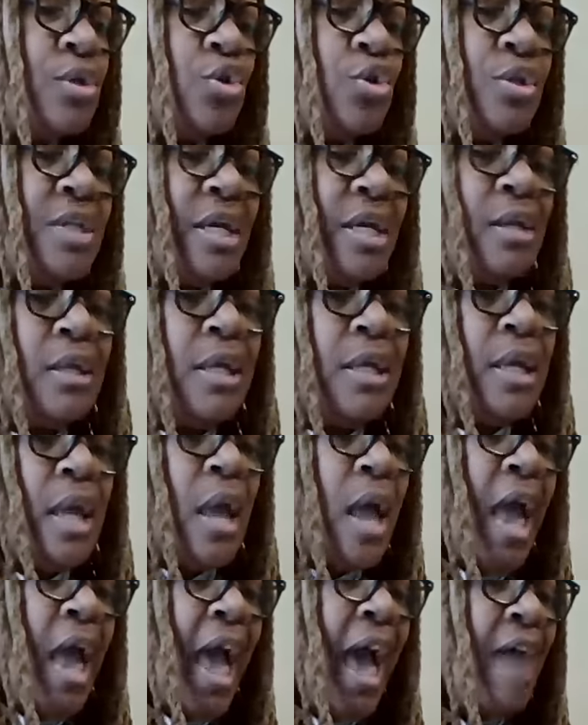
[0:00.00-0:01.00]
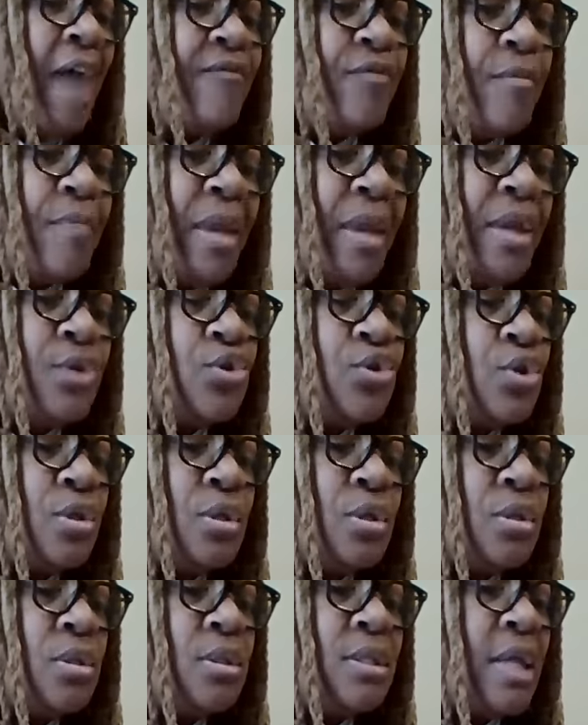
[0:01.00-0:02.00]
your daily
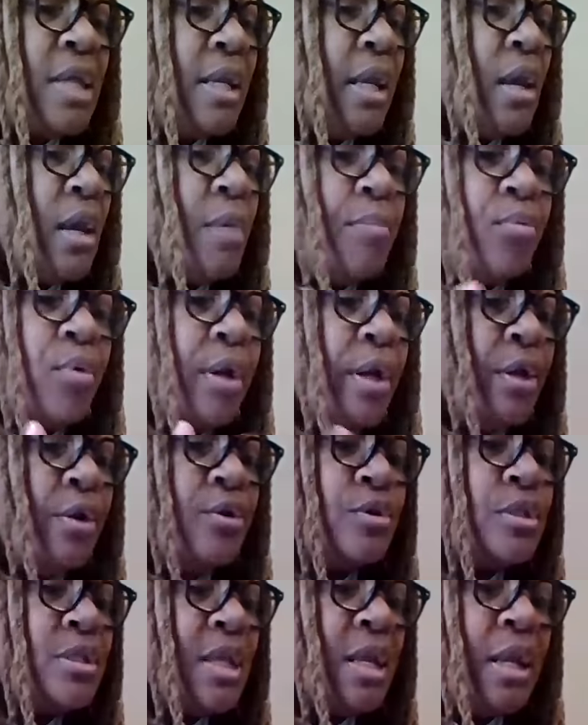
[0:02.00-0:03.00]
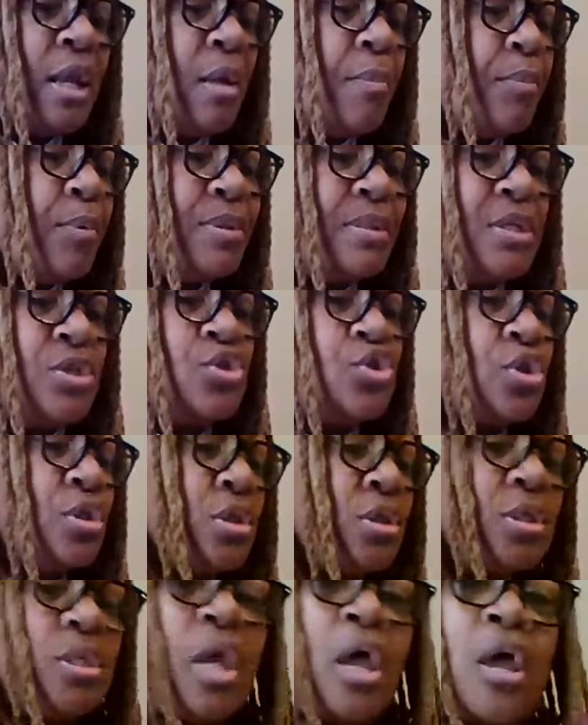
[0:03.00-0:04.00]
affirmations, sending up prayers, sending up petitions,